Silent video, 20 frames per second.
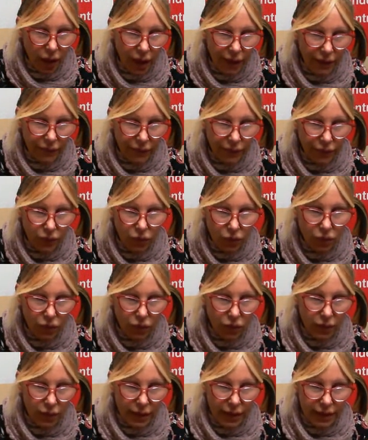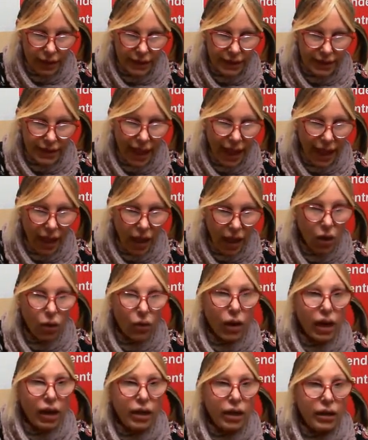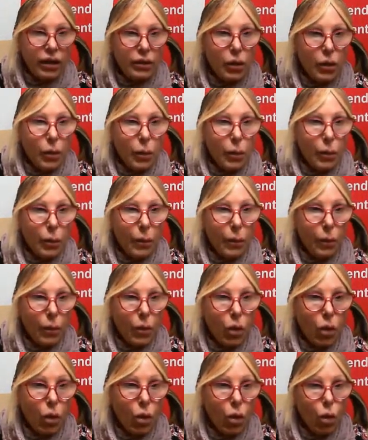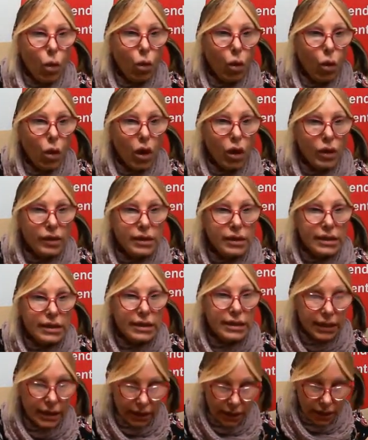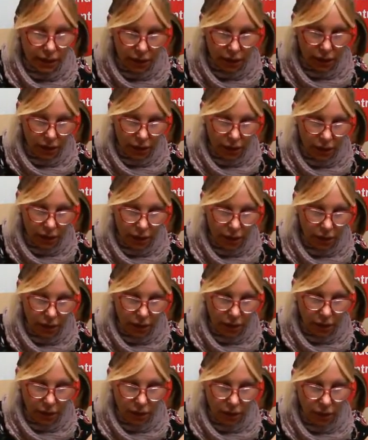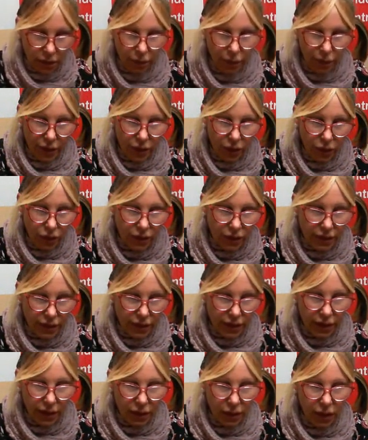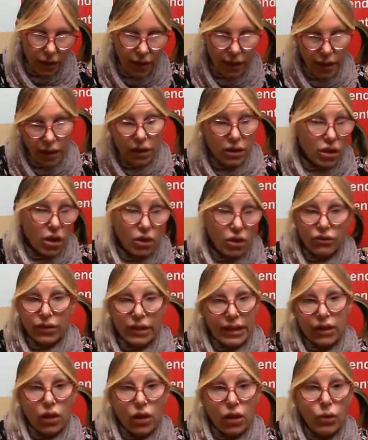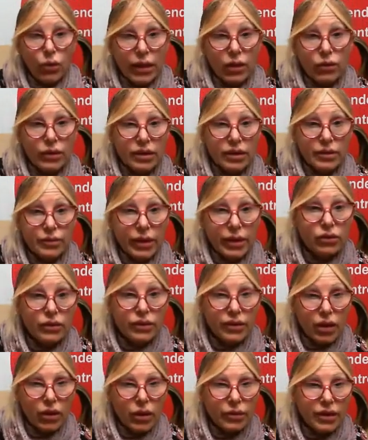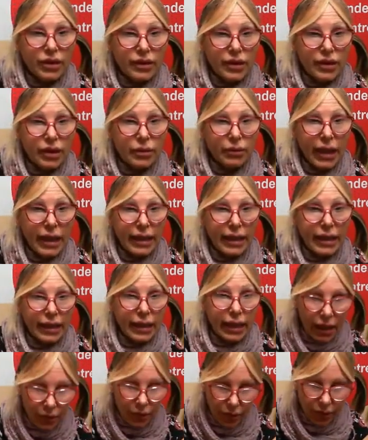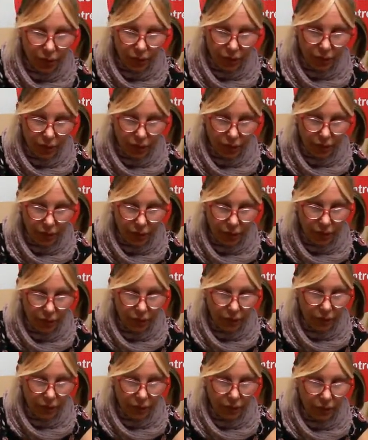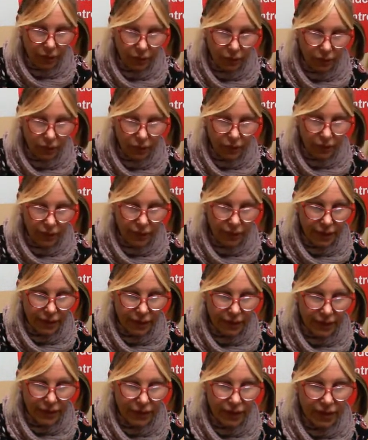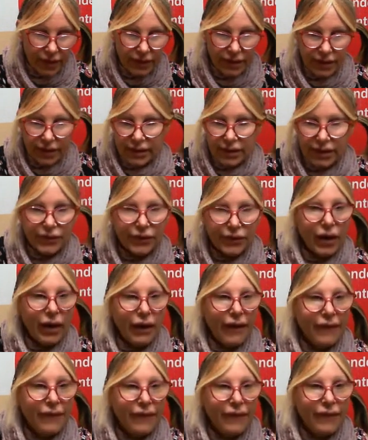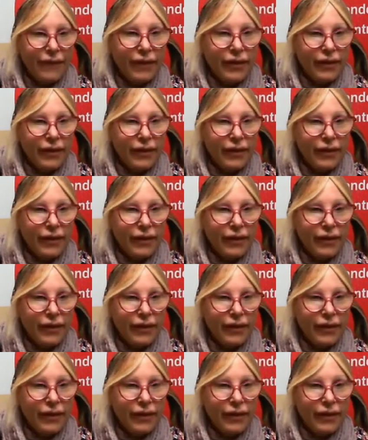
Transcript: Eiffel Tower was built in, and I don't really know when it was built, so I'm just going to make it up. I'll just say 1765.